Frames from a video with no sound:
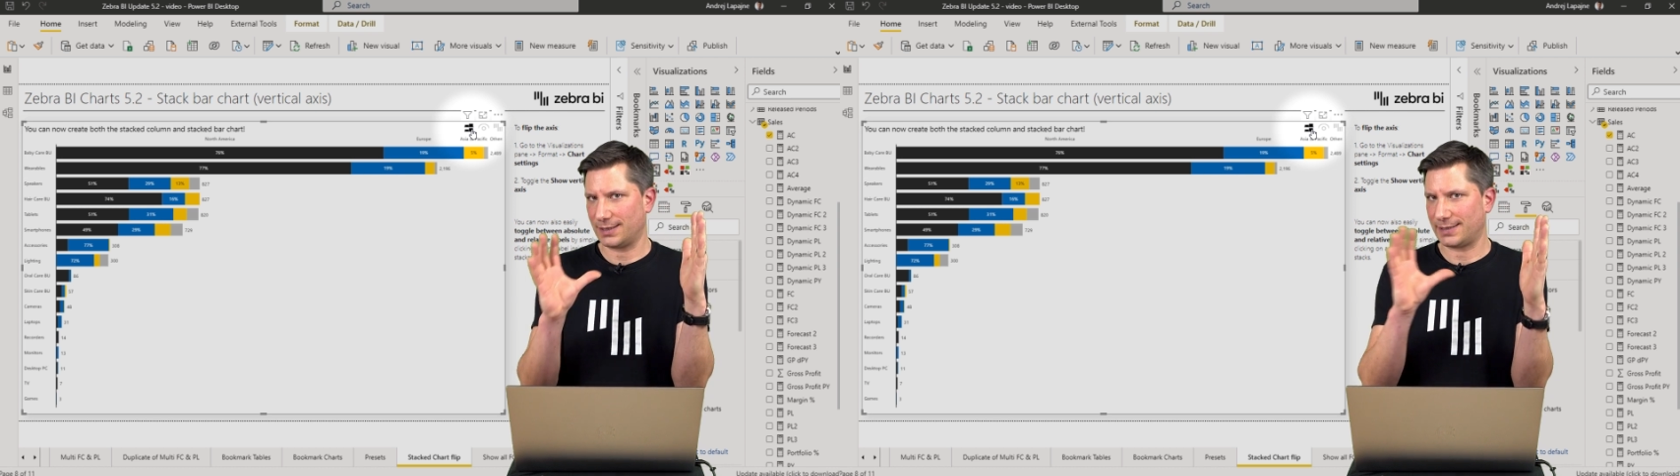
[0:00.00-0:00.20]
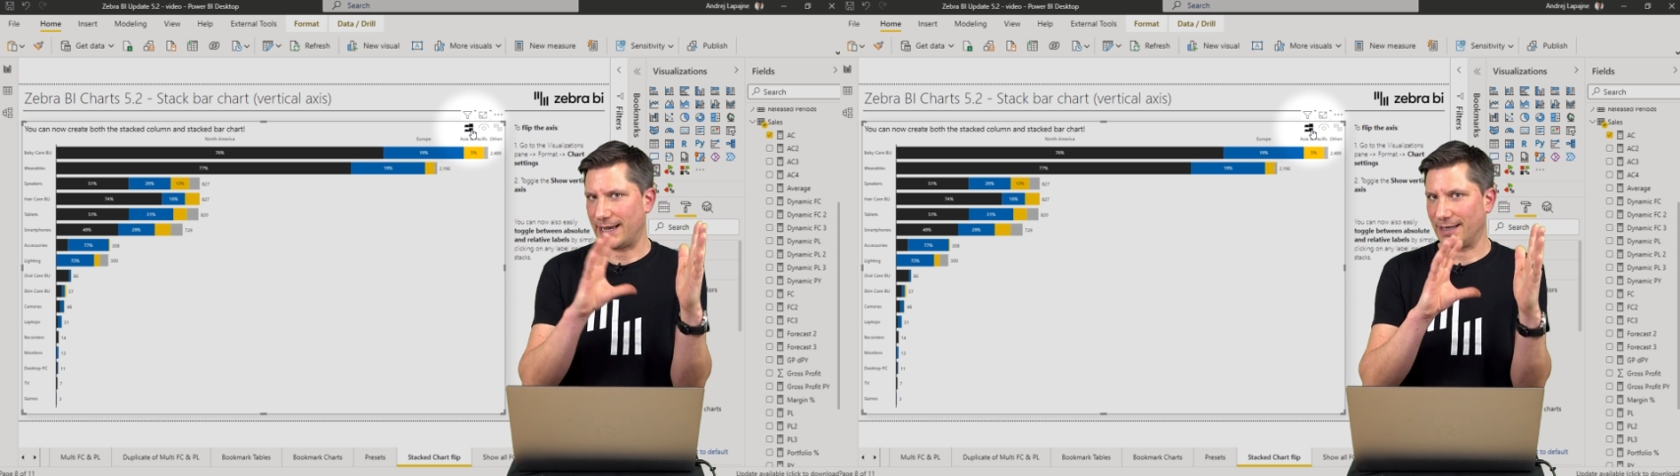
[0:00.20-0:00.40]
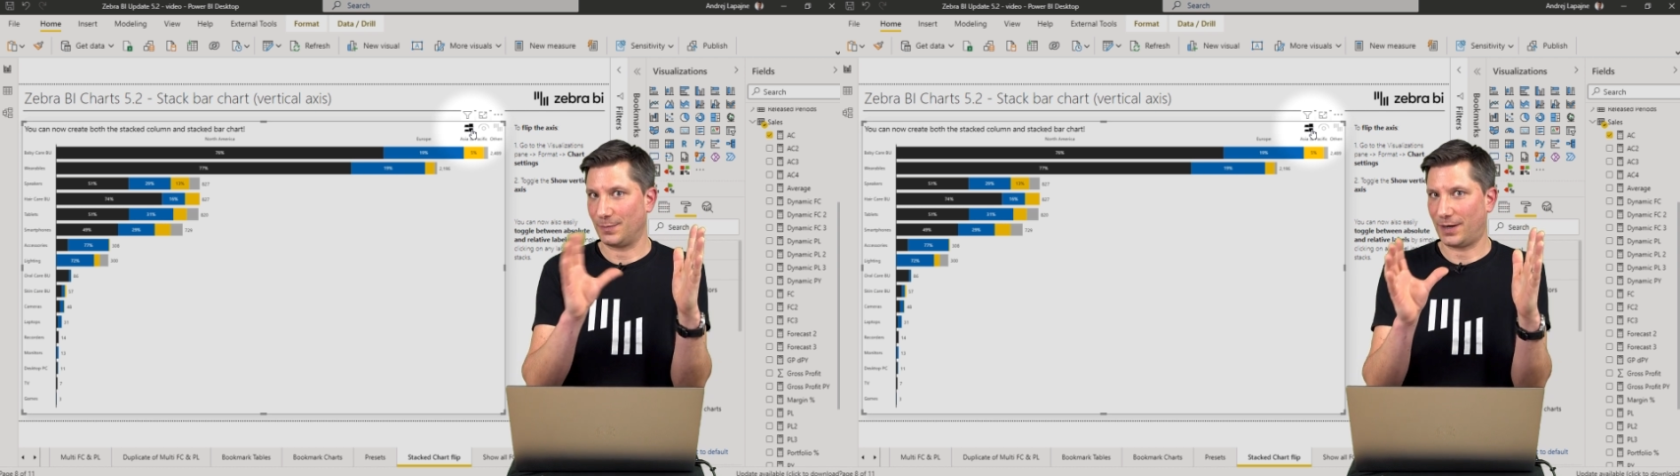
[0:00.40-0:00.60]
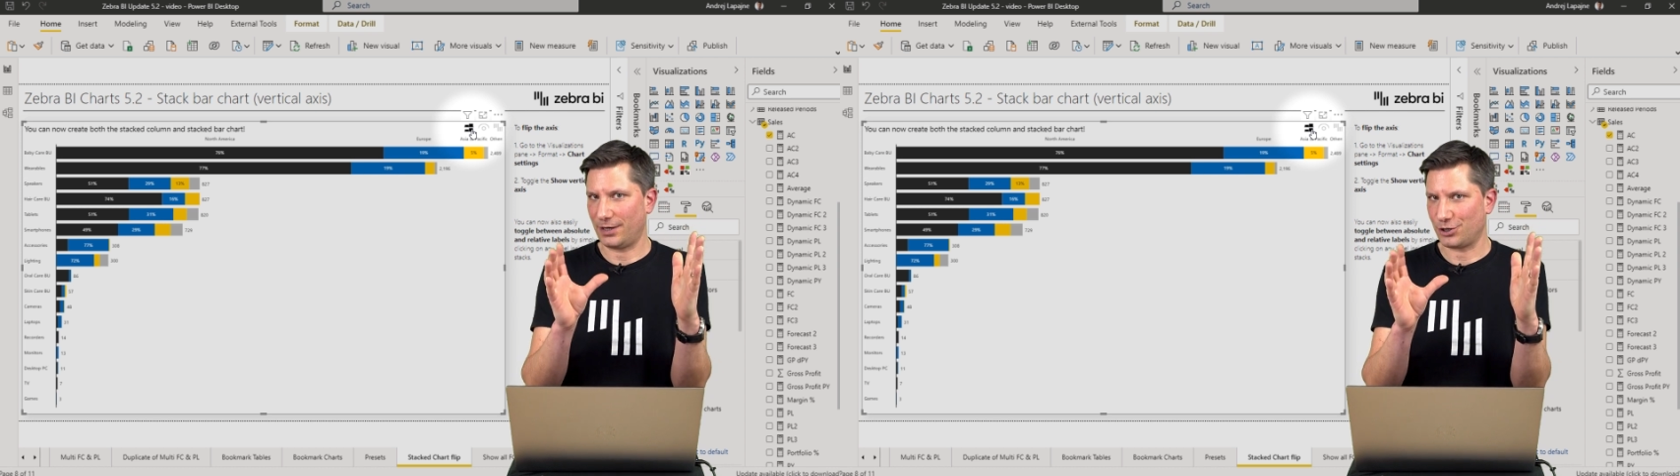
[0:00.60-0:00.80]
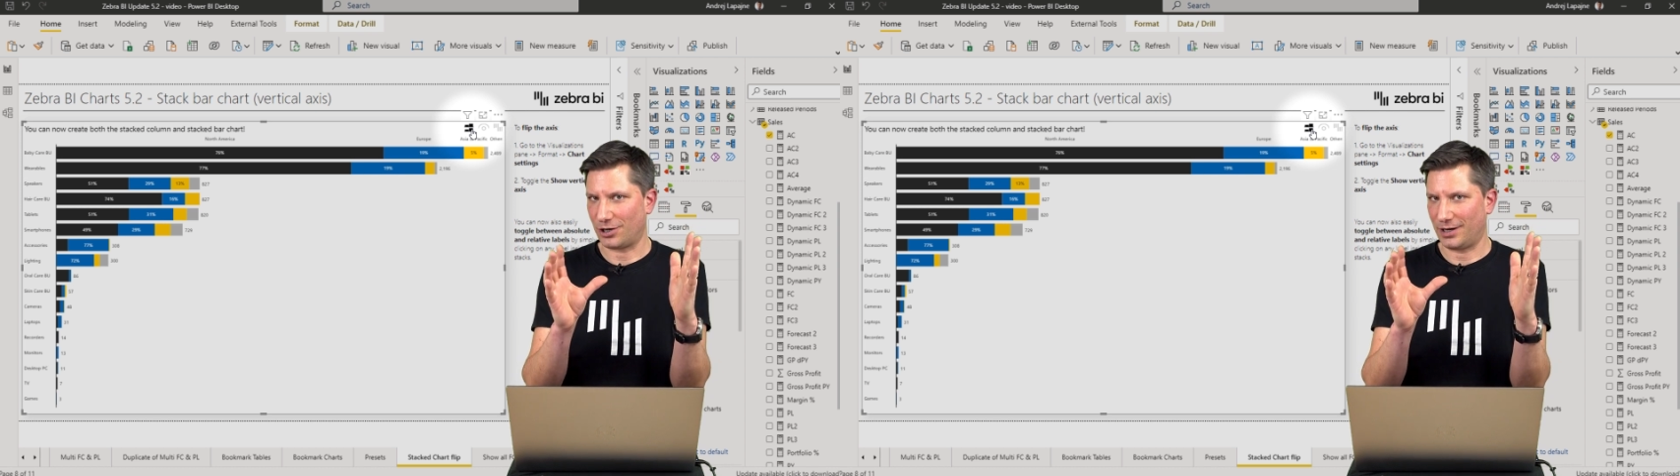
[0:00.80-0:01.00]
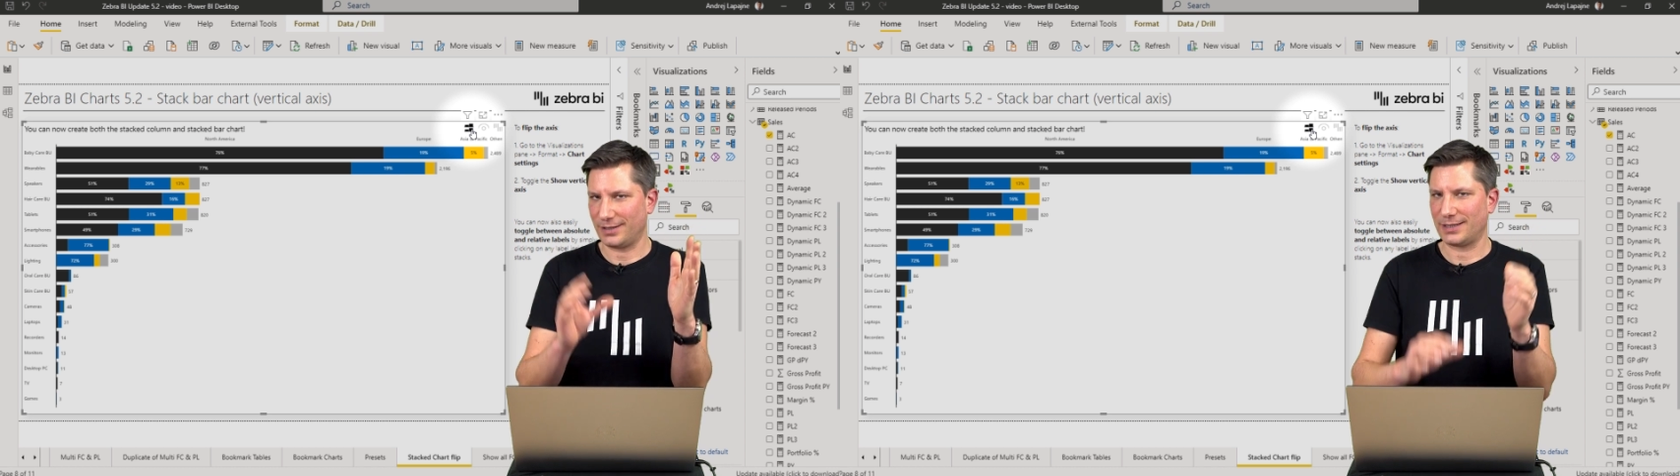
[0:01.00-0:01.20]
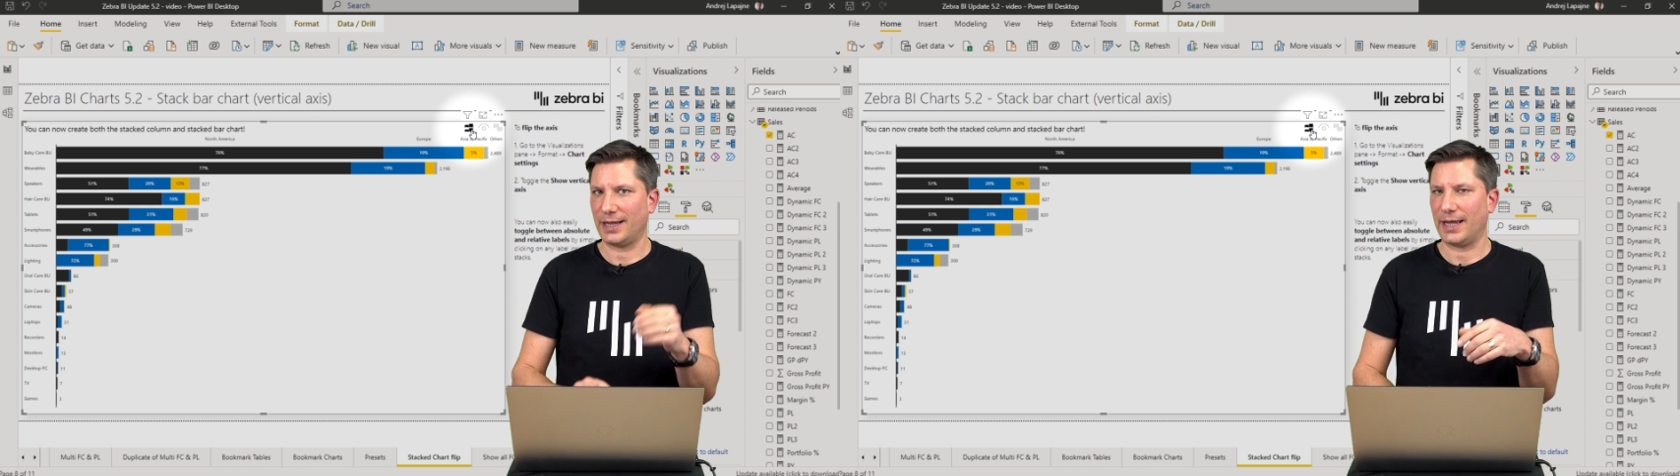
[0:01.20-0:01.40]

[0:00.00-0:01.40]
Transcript: stacked bar chart